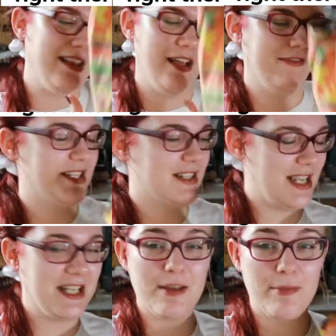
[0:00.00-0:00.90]
it.
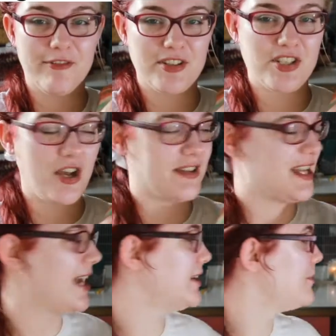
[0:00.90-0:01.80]
It's the perfect sock
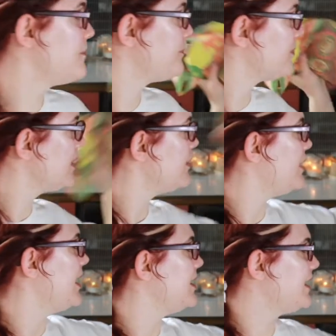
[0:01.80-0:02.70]
sack.
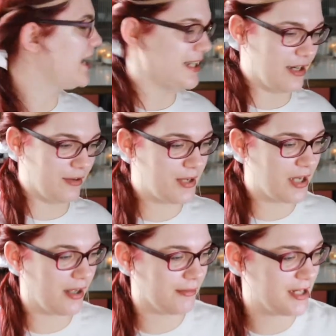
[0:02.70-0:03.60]
Okay, get out of here. We
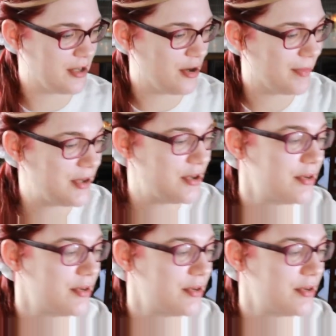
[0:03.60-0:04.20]
already know about you.